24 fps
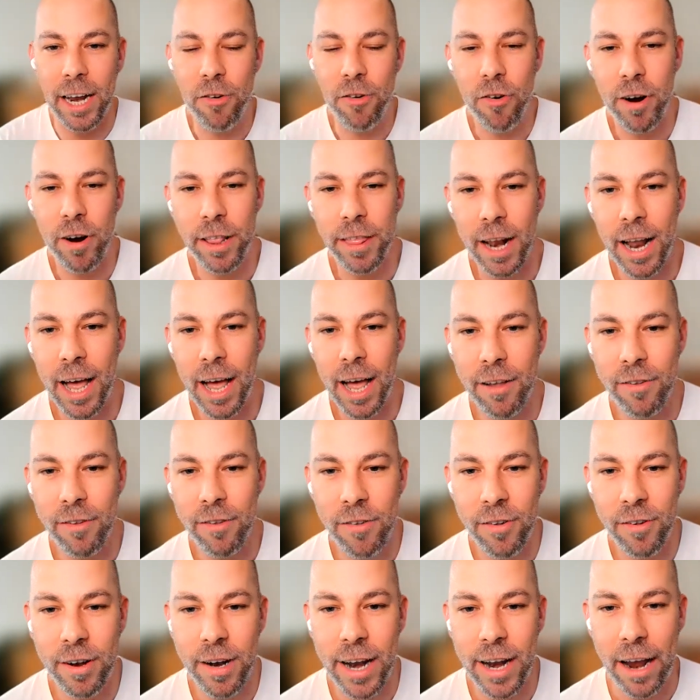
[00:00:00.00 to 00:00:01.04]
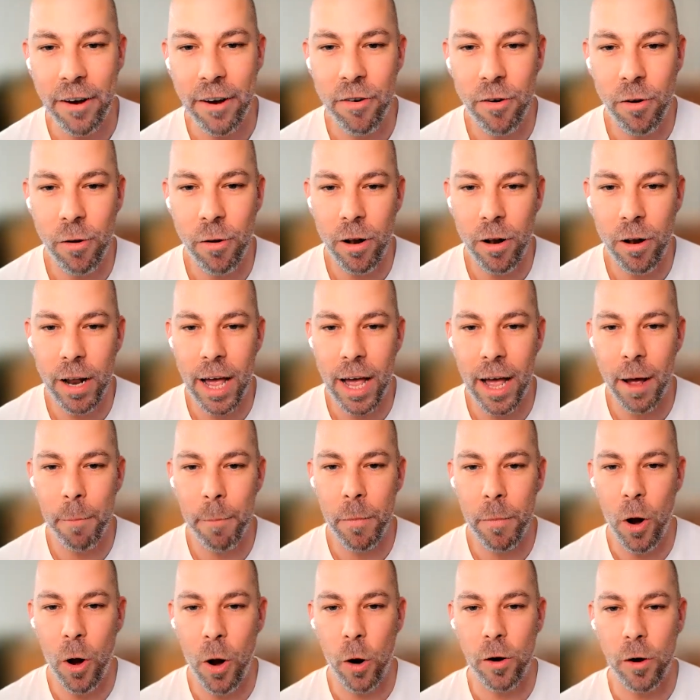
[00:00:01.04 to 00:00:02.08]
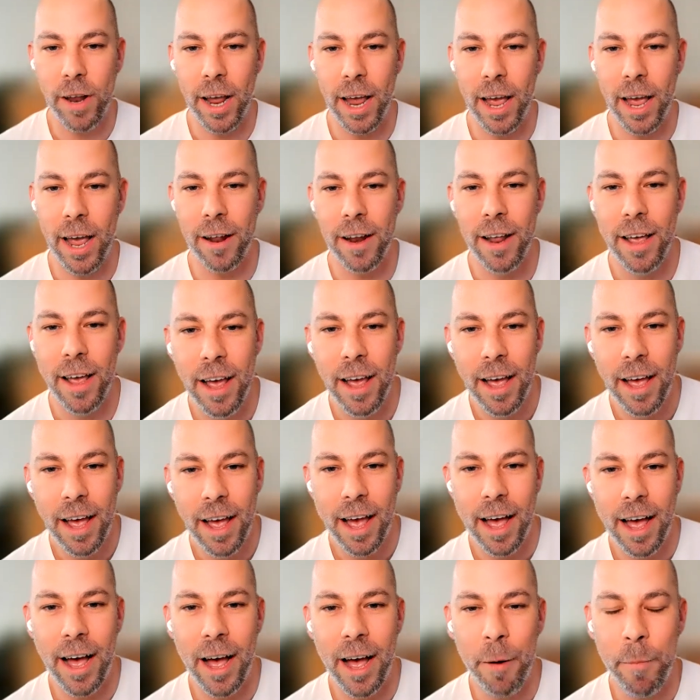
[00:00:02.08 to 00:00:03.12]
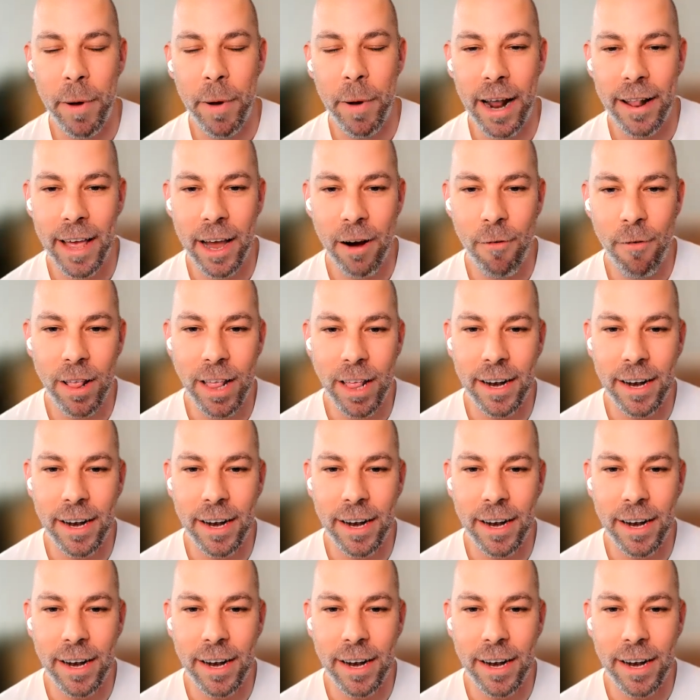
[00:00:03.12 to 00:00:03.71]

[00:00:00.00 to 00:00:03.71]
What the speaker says: we did these quite regularly during the last national lockdown,